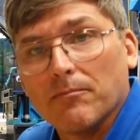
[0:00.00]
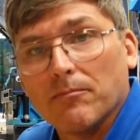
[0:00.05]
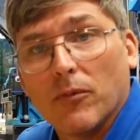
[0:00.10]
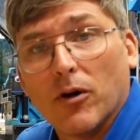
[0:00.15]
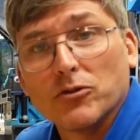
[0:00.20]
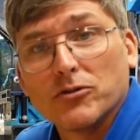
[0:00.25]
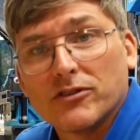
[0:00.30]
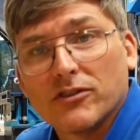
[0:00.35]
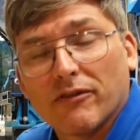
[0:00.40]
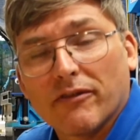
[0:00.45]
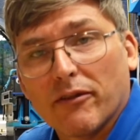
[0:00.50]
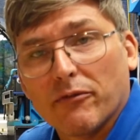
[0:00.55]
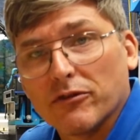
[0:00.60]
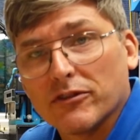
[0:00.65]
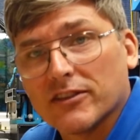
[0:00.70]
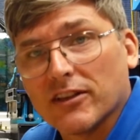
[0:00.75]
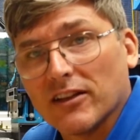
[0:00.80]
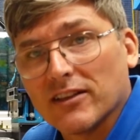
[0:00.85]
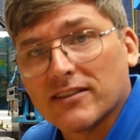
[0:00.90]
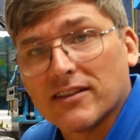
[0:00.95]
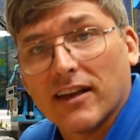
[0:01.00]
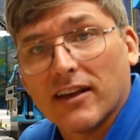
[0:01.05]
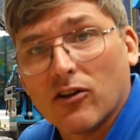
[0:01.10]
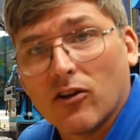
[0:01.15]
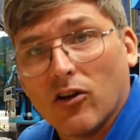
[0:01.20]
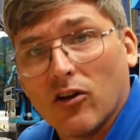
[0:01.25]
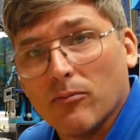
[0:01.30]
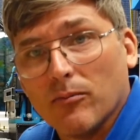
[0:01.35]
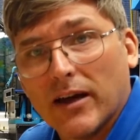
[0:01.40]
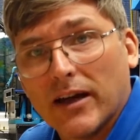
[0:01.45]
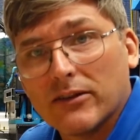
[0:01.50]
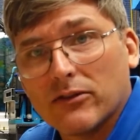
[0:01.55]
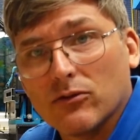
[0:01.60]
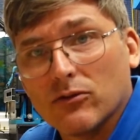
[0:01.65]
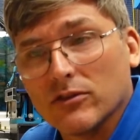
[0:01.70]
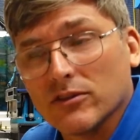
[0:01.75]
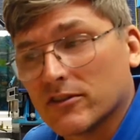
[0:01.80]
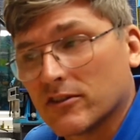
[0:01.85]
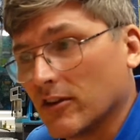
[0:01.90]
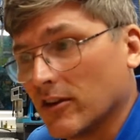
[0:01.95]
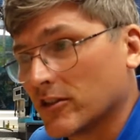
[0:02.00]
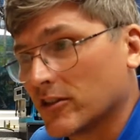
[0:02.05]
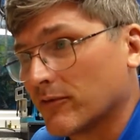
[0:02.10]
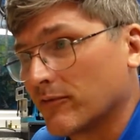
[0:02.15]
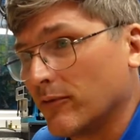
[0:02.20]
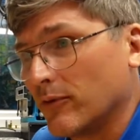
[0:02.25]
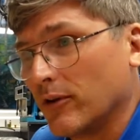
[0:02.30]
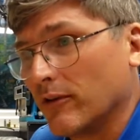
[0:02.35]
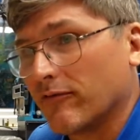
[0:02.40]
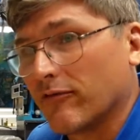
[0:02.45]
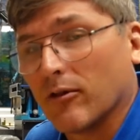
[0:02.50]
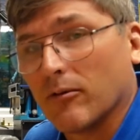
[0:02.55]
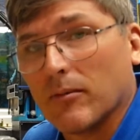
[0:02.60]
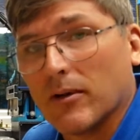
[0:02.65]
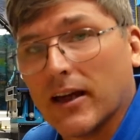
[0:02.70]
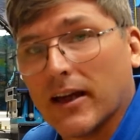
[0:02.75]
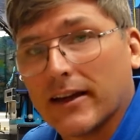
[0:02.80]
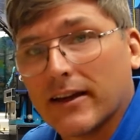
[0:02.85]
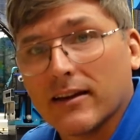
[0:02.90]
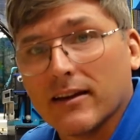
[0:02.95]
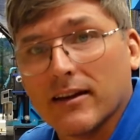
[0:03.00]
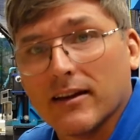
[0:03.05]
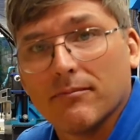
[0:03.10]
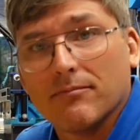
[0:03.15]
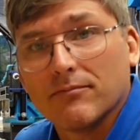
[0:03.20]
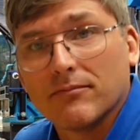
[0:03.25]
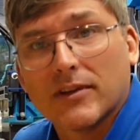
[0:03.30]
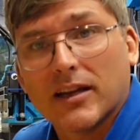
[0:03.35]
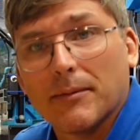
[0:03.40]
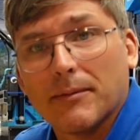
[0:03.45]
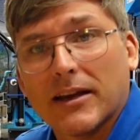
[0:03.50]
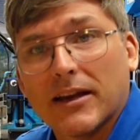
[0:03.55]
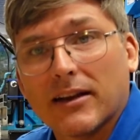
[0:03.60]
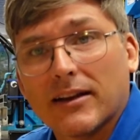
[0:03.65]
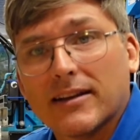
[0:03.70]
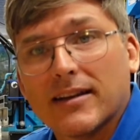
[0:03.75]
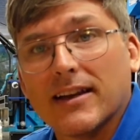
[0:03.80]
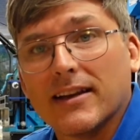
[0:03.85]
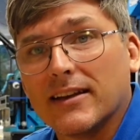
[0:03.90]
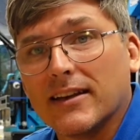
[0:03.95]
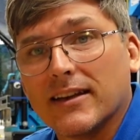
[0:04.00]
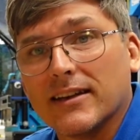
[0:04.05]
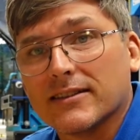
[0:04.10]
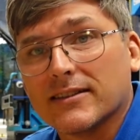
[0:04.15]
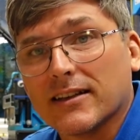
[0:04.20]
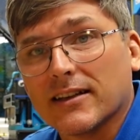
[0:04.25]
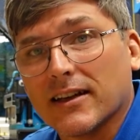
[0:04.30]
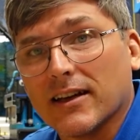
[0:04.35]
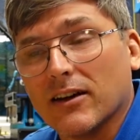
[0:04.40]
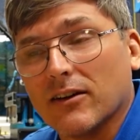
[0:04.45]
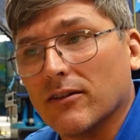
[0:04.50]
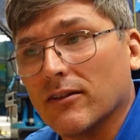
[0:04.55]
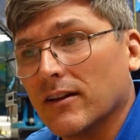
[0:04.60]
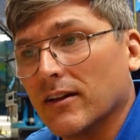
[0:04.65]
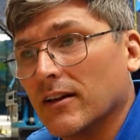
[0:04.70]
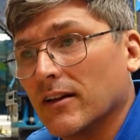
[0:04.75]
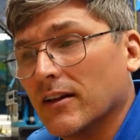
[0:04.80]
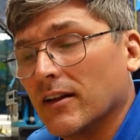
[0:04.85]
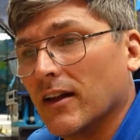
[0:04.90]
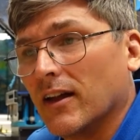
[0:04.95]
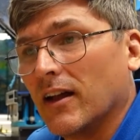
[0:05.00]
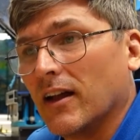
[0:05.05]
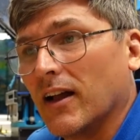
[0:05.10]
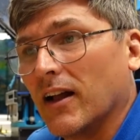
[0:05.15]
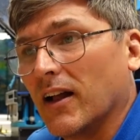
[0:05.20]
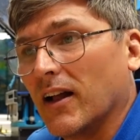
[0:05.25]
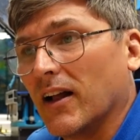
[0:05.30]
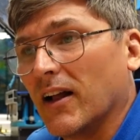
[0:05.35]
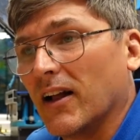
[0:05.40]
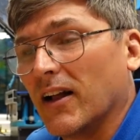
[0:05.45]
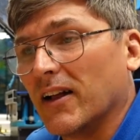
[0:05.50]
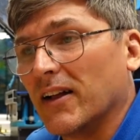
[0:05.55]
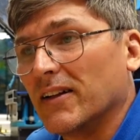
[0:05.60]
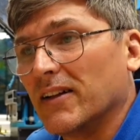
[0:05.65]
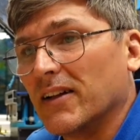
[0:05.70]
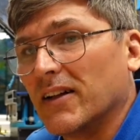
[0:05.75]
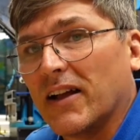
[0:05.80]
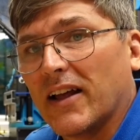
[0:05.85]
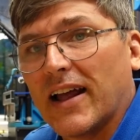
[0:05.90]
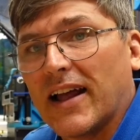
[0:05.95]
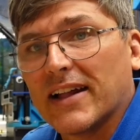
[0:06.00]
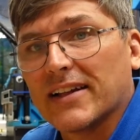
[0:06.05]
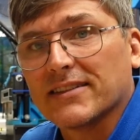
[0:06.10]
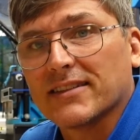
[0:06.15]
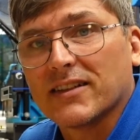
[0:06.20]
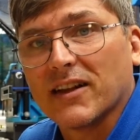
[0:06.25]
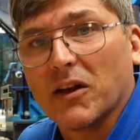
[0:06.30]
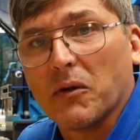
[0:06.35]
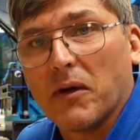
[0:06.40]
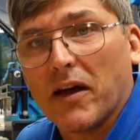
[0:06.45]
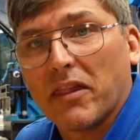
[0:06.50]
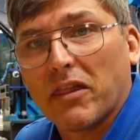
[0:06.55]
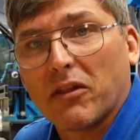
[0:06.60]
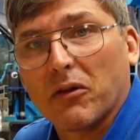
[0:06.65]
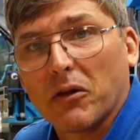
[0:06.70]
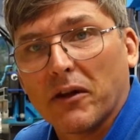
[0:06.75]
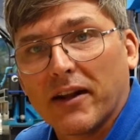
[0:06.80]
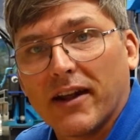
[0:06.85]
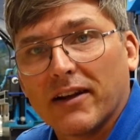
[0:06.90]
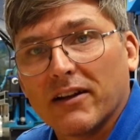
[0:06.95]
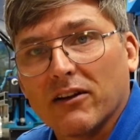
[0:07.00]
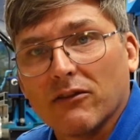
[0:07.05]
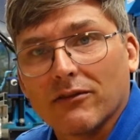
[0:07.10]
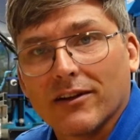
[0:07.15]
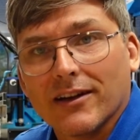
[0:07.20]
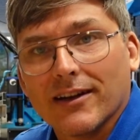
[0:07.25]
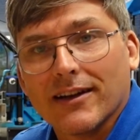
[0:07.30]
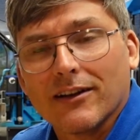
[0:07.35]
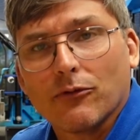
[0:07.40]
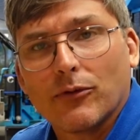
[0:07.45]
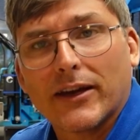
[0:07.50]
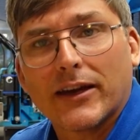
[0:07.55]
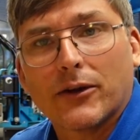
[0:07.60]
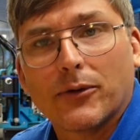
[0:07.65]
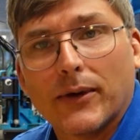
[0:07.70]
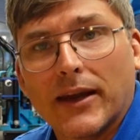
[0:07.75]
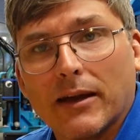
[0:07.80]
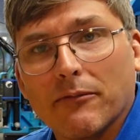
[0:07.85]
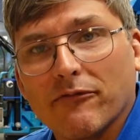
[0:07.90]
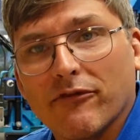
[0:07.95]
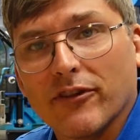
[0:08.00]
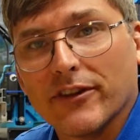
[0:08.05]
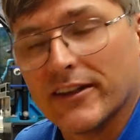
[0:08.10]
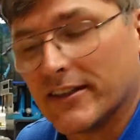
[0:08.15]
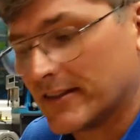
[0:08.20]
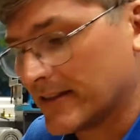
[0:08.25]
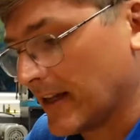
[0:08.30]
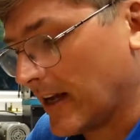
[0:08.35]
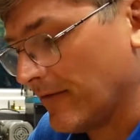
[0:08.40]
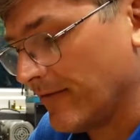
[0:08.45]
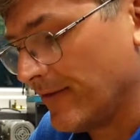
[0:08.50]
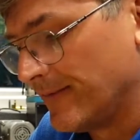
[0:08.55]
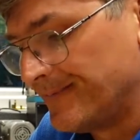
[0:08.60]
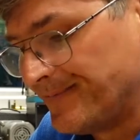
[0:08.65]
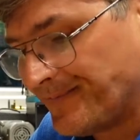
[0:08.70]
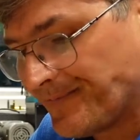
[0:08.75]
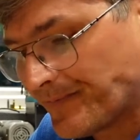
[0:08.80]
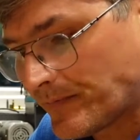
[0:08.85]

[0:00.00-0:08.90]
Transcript: Most of the results I got on my Google search were from like coming in 10 years ago. And so I thought I'd hold a little requiem for this stuff.